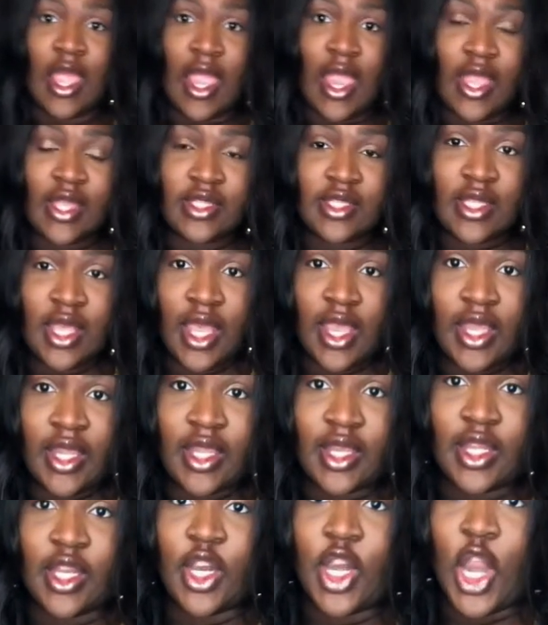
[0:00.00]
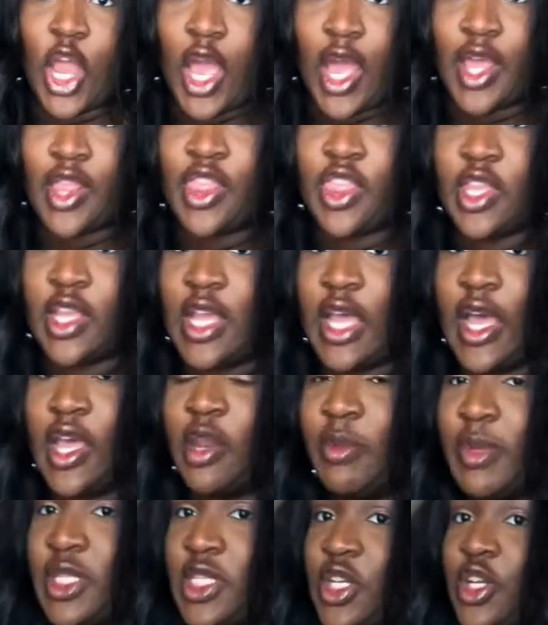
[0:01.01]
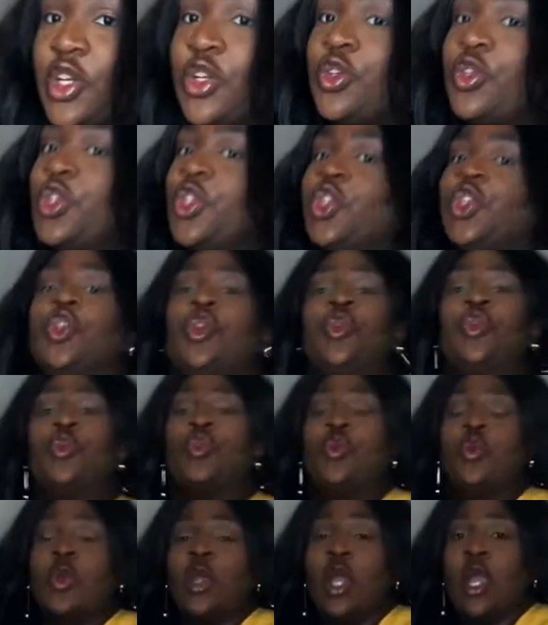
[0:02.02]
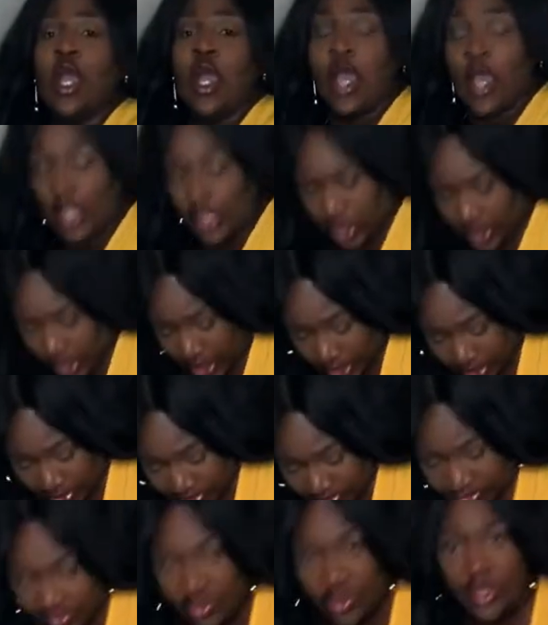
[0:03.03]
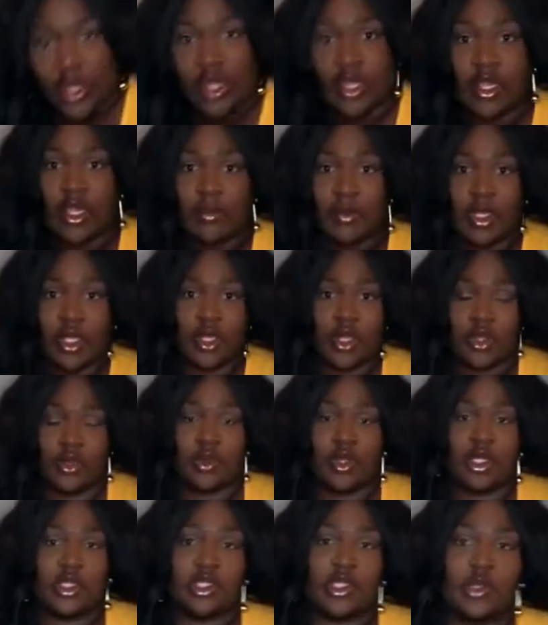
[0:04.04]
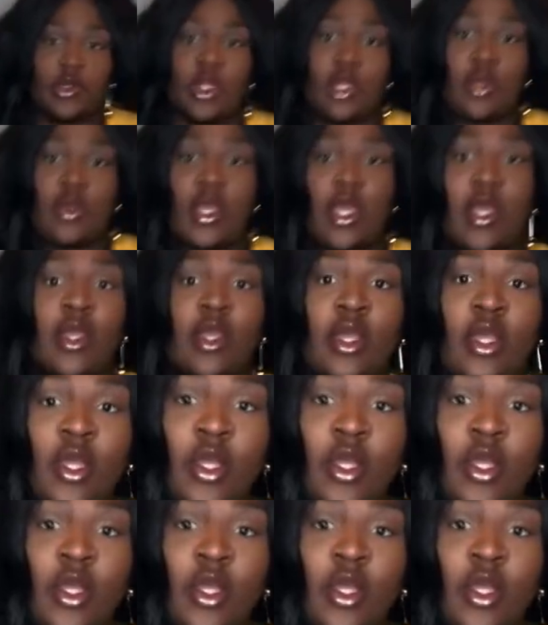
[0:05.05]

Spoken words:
it's like not the kind of material you love. Let me go into it, okay.